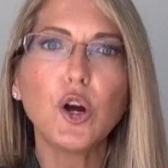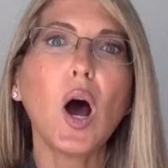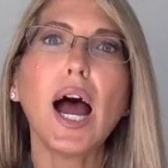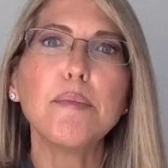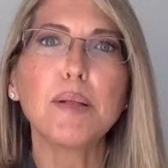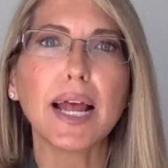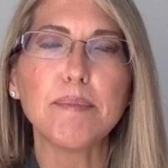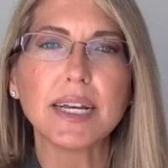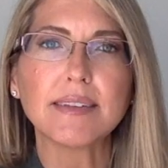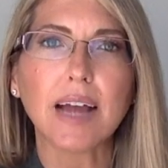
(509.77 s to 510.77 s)
high
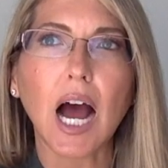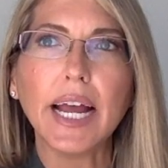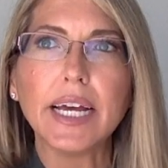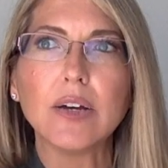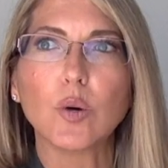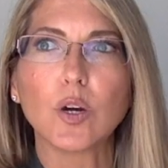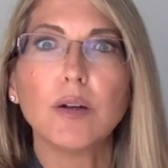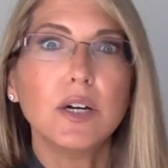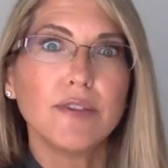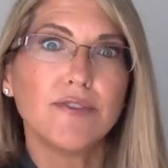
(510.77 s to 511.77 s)
plant-based diet or
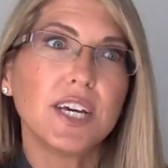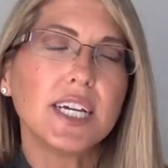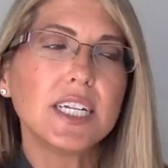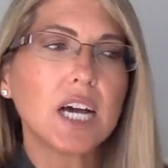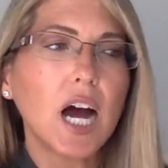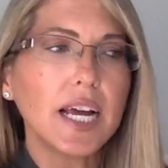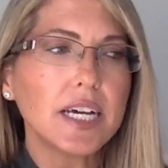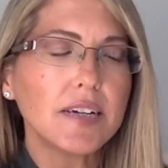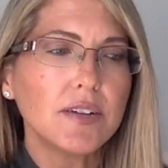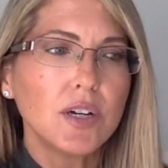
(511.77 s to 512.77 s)
vegan
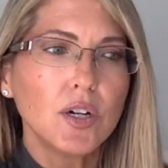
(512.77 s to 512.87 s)
diet.